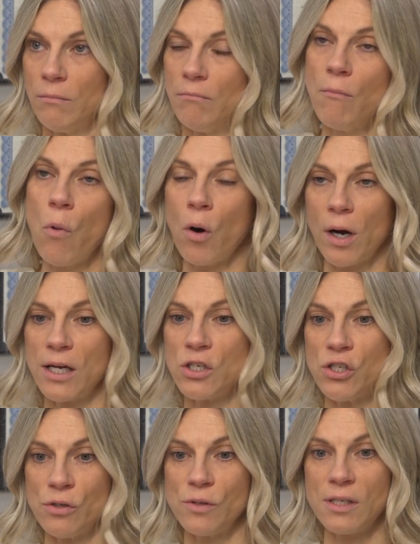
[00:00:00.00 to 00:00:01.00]
more
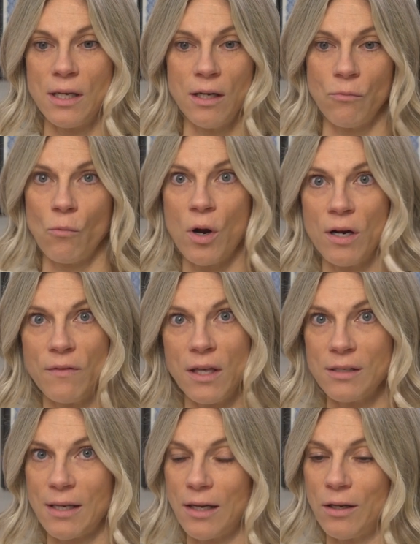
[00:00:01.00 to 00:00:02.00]
issues in one of the
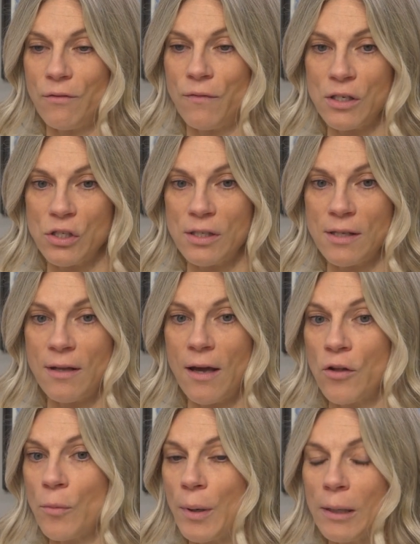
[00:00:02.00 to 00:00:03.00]
executive functions than the
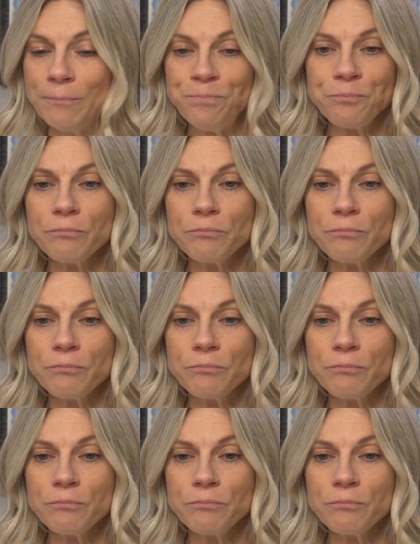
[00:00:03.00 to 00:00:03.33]
other, but